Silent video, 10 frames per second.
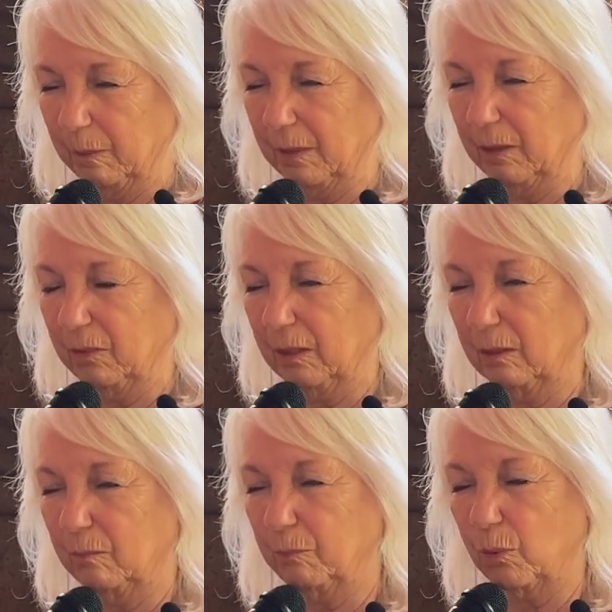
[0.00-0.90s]
that
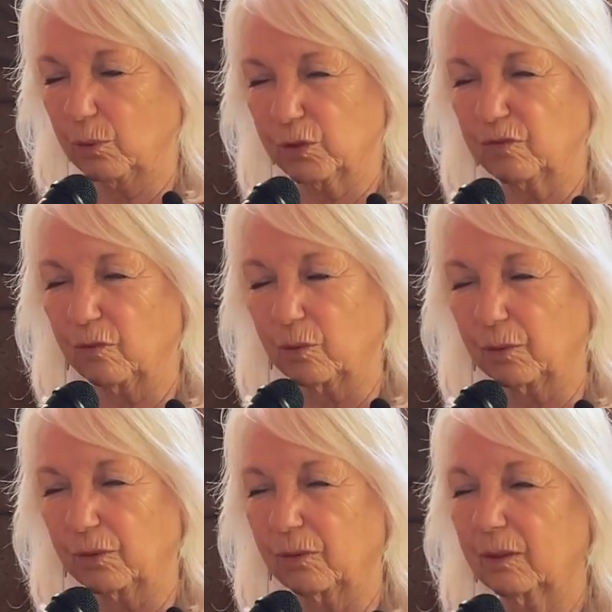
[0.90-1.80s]
then pours
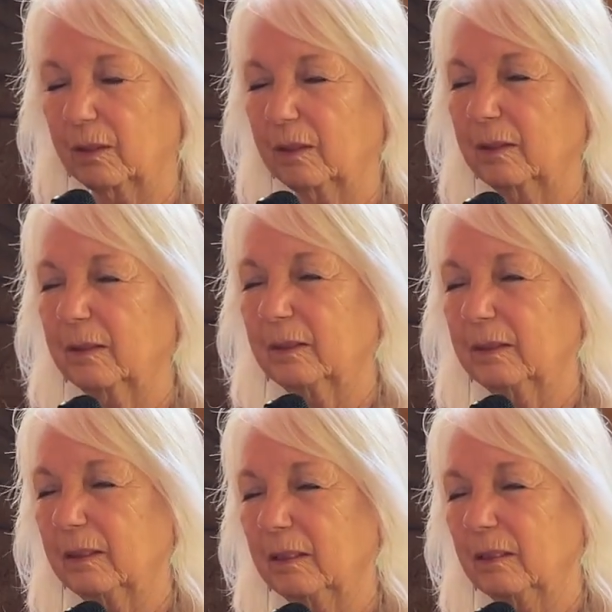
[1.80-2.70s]
forth.
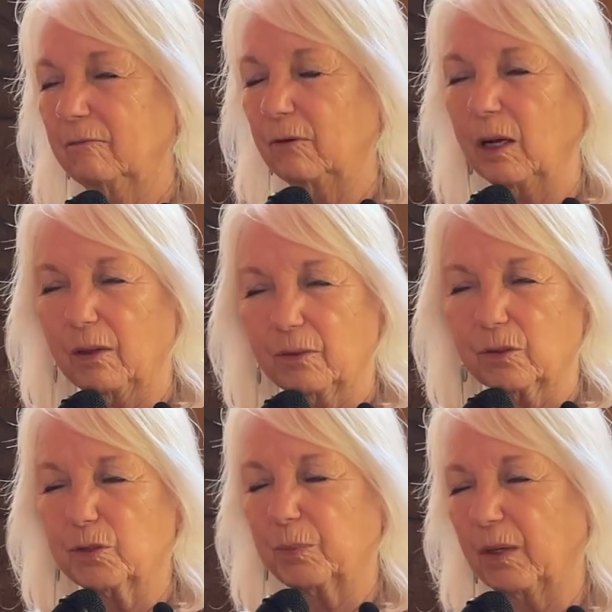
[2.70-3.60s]
For
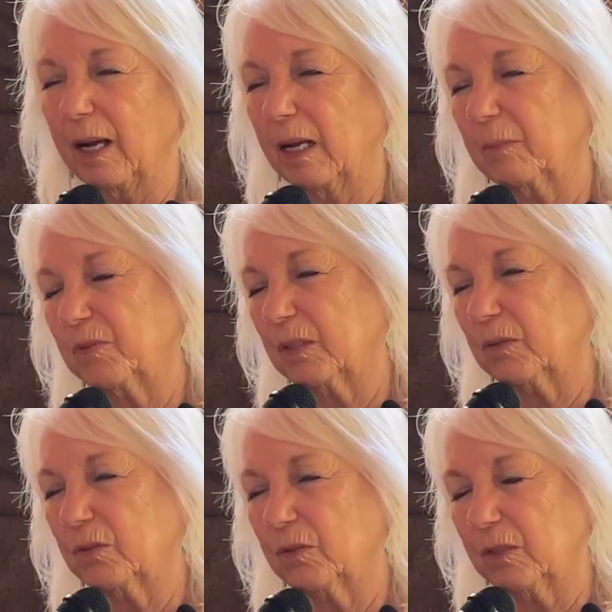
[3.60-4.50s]
others, perhaps
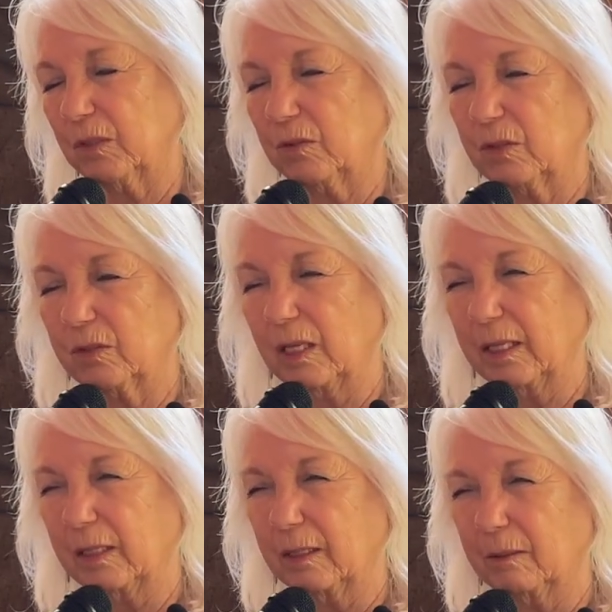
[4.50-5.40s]
it's
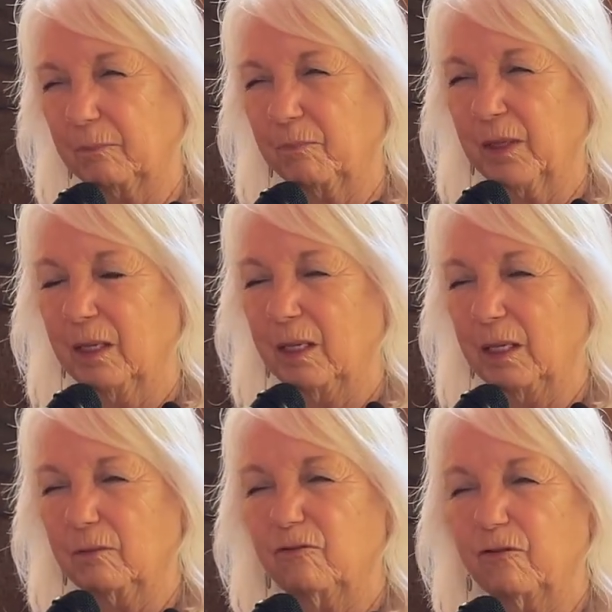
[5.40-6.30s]
like
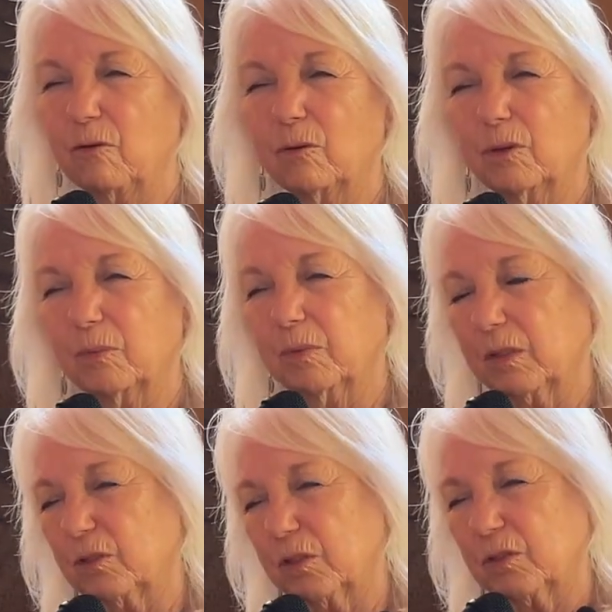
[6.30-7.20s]
unformed.
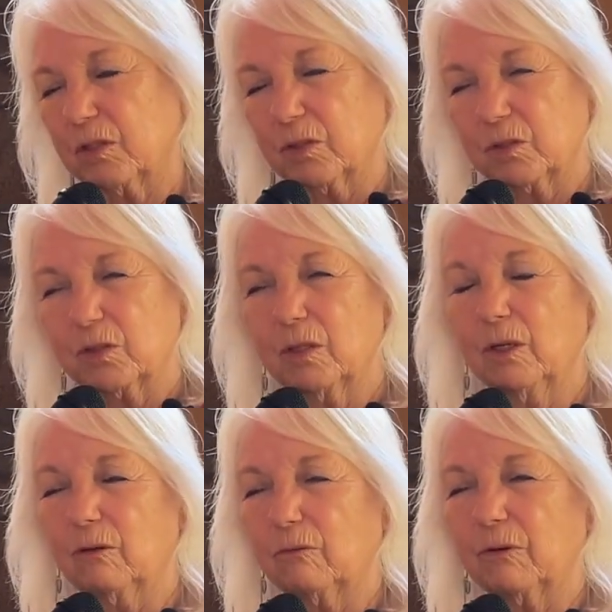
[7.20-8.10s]
It's just this
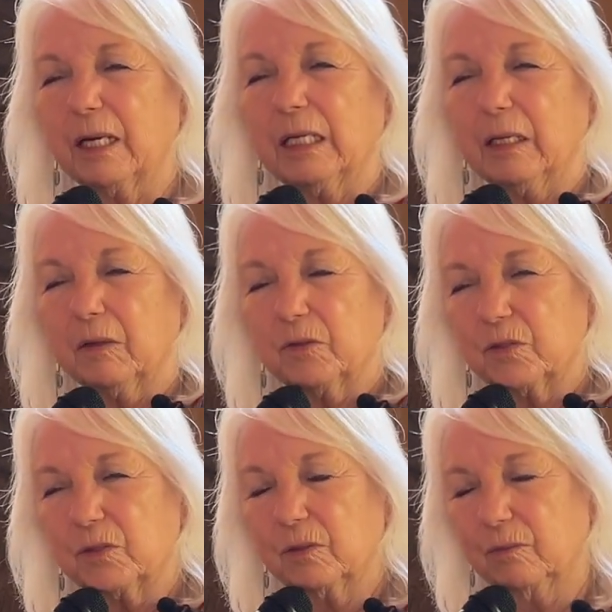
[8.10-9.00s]

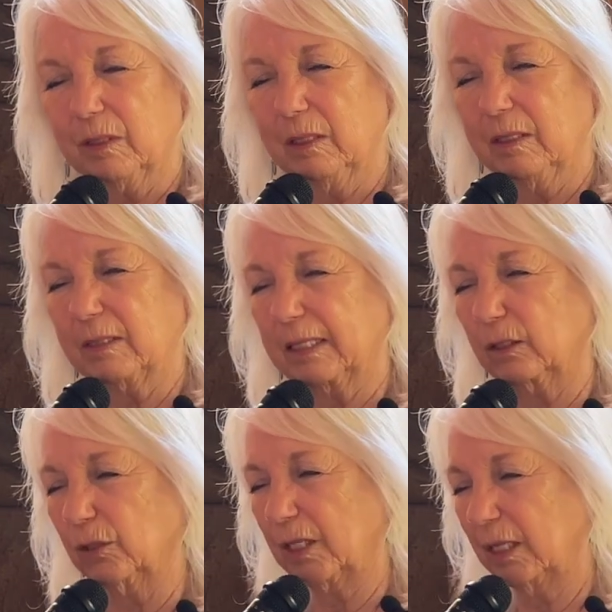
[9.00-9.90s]
radiance. It's like
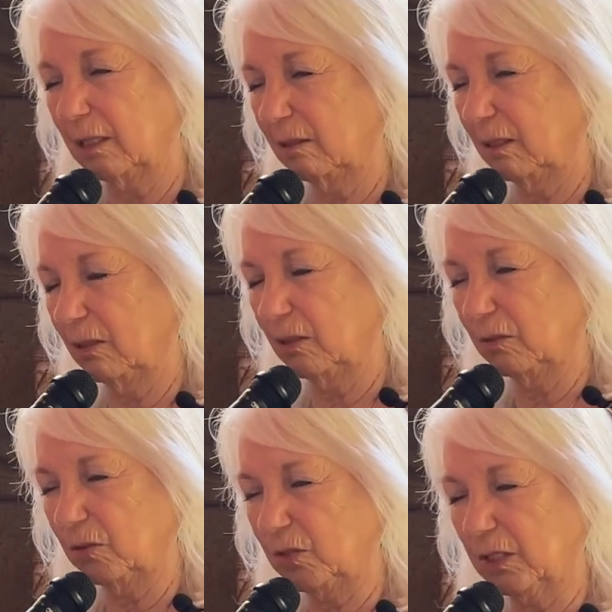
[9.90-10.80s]
looking in
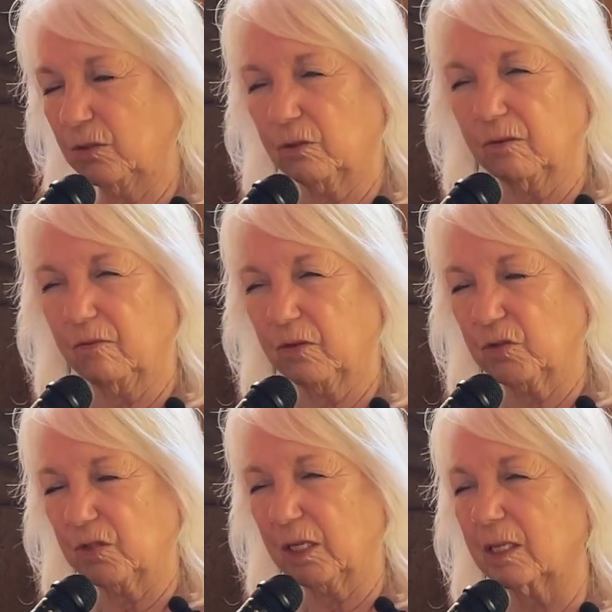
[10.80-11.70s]
the center of the
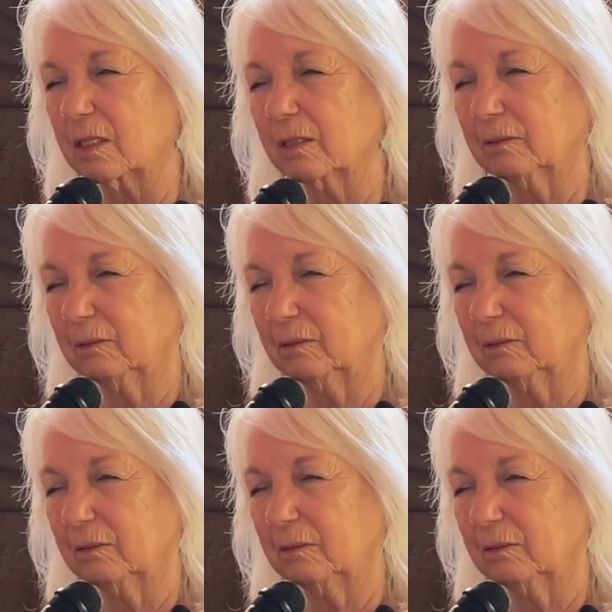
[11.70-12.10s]
sun,